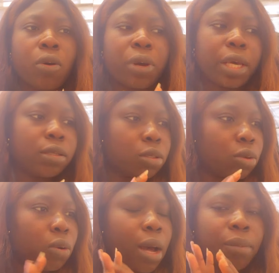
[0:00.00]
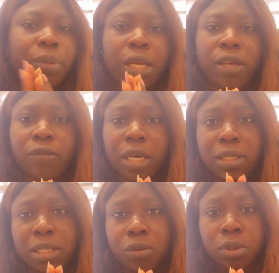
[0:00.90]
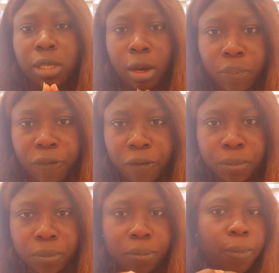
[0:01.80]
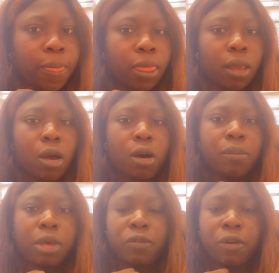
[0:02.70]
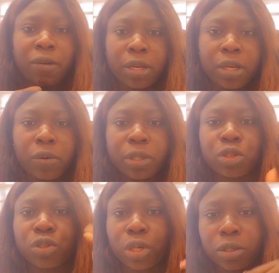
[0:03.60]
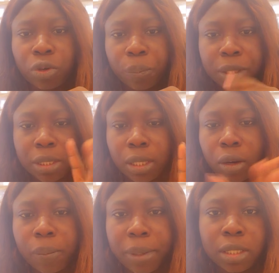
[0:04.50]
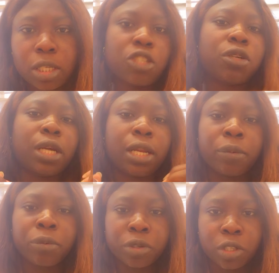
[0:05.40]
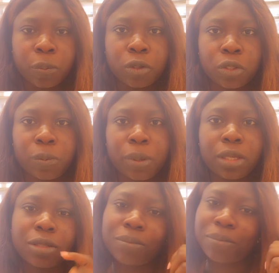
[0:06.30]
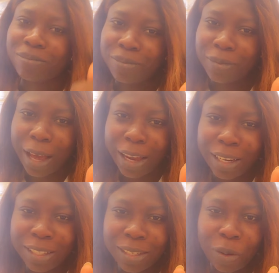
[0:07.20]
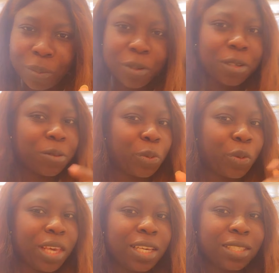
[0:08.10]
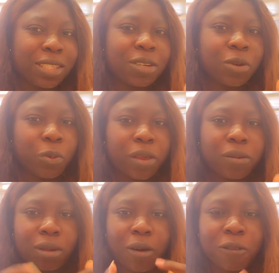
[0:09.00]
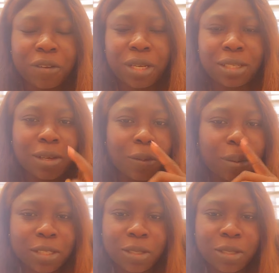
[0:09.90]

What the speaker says: Okay, so I believe that this was helpful. If you have any questions, you can drop it in the comment section and I will respond to it. Dynace Global, we deal with confidence. God bless.